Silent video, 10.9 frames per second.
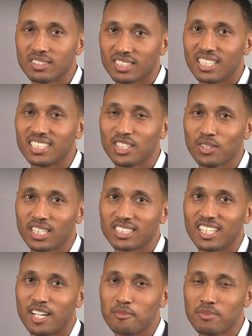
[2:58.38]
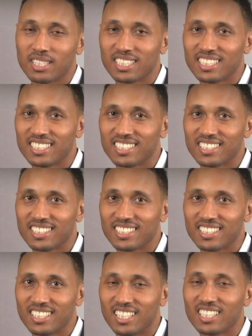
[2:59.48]
Until next time,
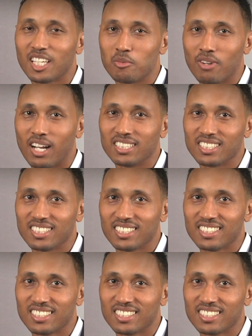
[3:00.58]
keep rising.